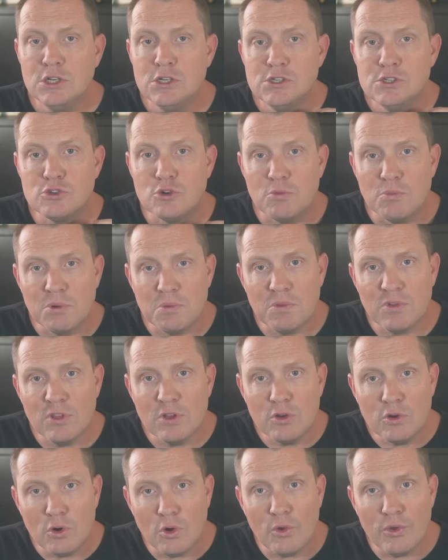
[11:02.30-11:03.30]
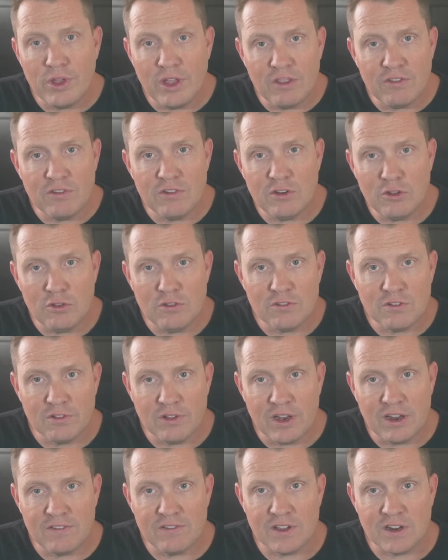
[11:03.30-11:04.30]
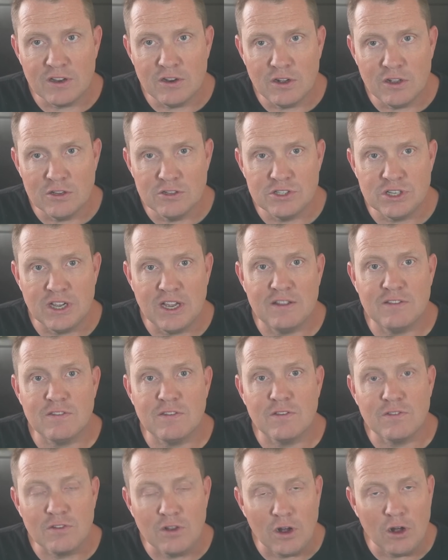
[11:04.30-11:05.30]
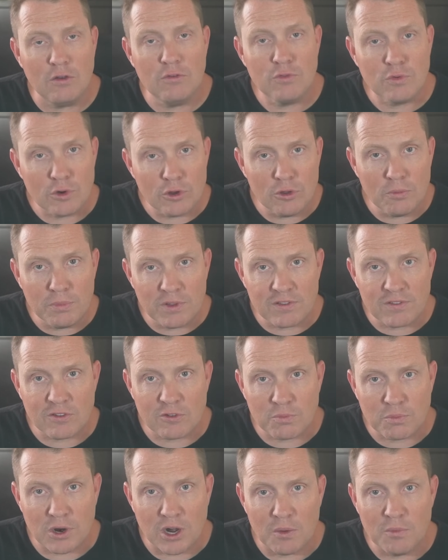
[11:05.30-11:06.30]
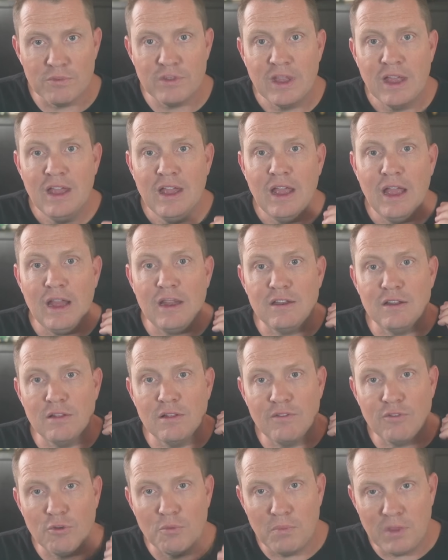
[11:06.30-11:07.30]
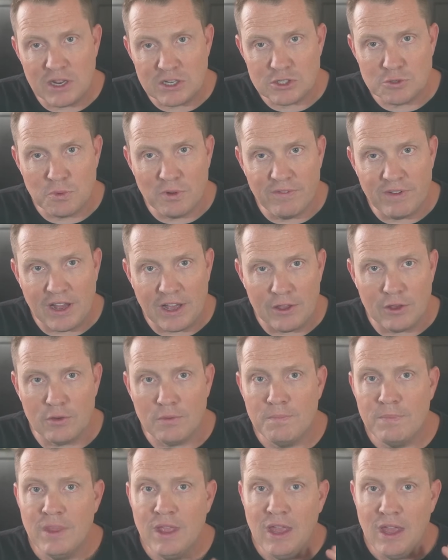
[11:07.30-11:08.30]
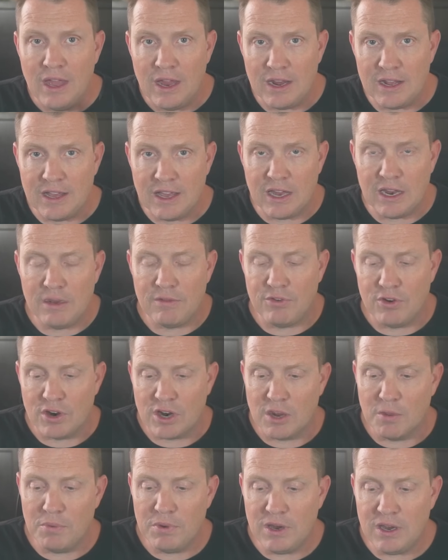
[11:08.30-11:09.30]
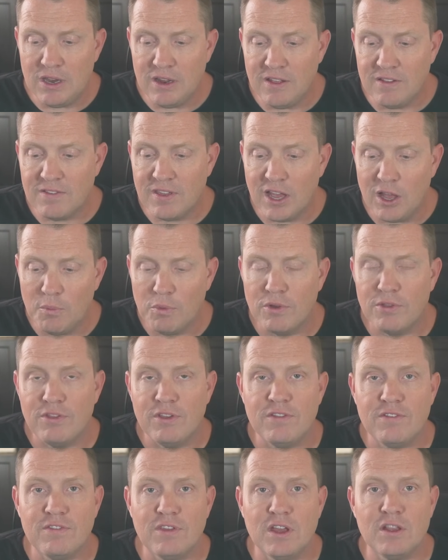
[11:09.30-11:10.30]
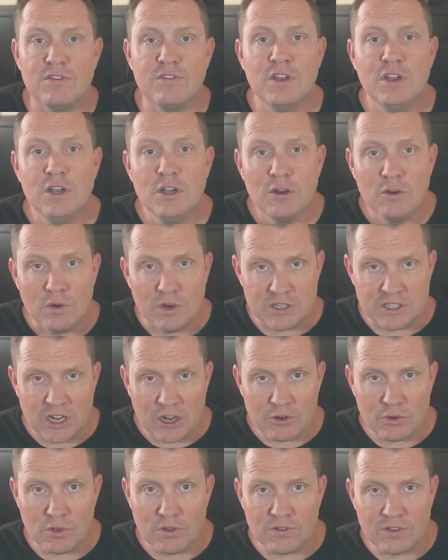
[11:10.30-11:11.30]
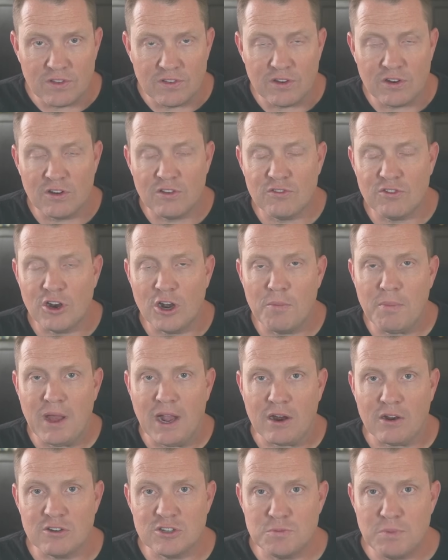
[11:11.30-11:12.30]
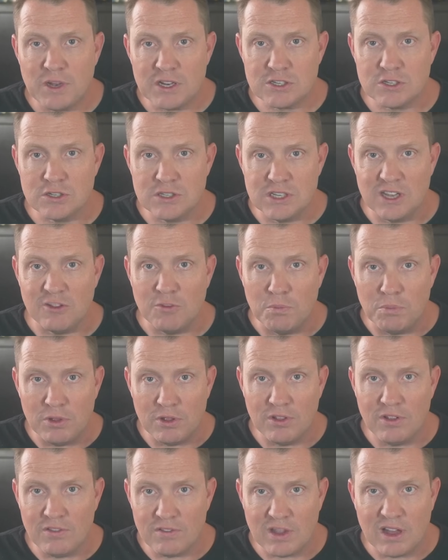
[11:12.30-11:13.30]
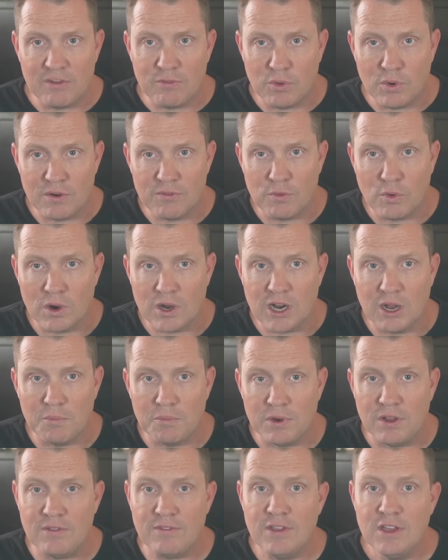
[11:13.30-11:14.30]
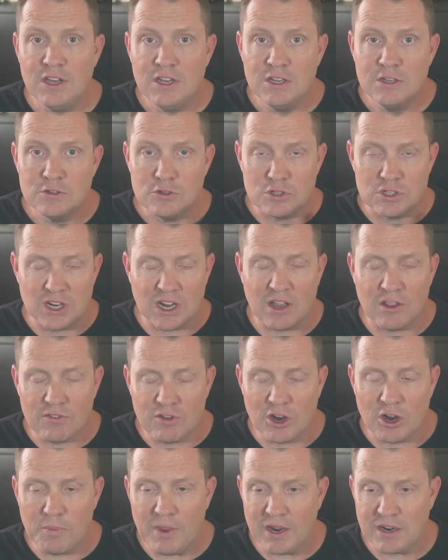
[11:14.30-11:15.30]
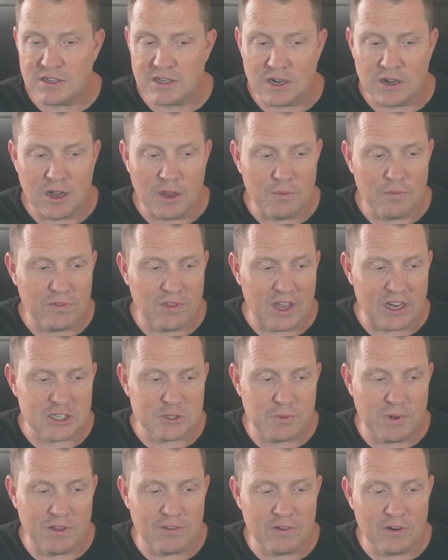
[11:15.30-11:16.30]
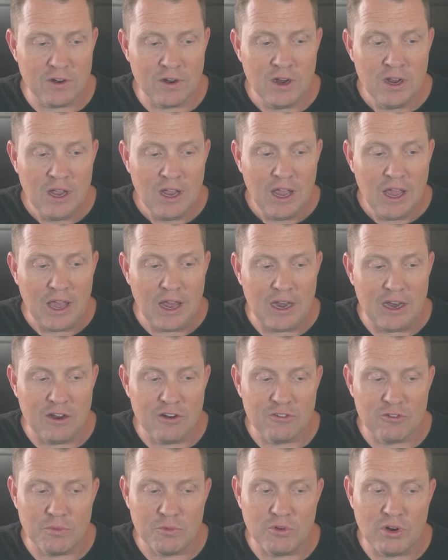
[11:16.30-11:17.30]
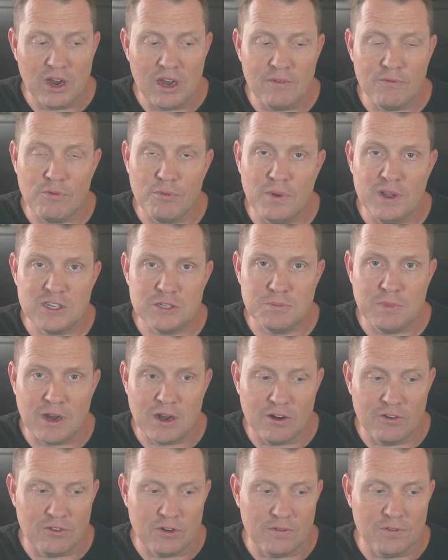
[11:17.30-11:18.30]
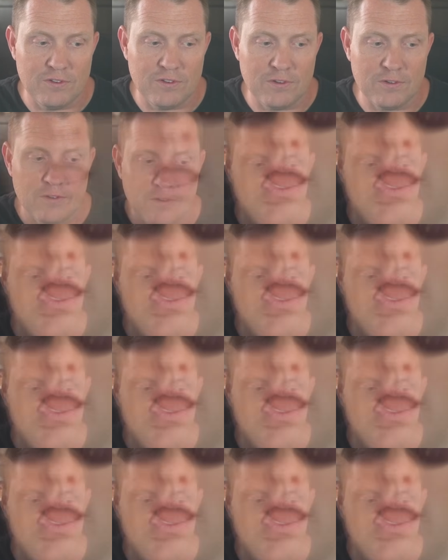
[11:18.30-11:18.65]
So remember, the goal isn't to use the latest technology. It's to solve real business problems and deliver measurable value. And again, if your company needs help with these things, reach out to us, because here at StartupHack, our specialty is building software for companies. So check out startup hack dot com slash Spencer, and here's some great information about our services.